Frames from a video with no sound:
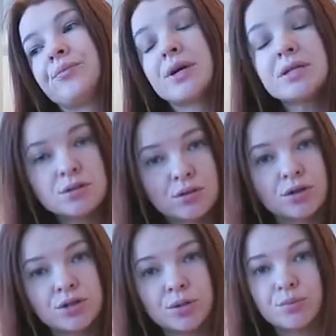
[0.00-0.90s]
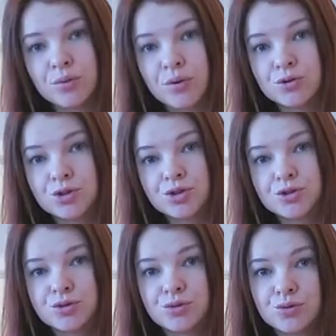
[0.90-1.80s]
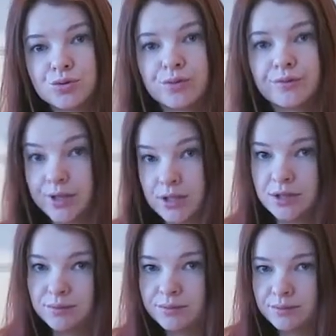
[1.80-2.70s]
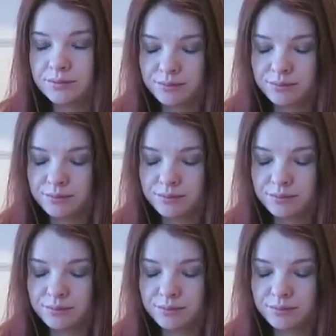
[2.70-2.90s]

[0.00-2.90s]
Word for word: must not approach to victim.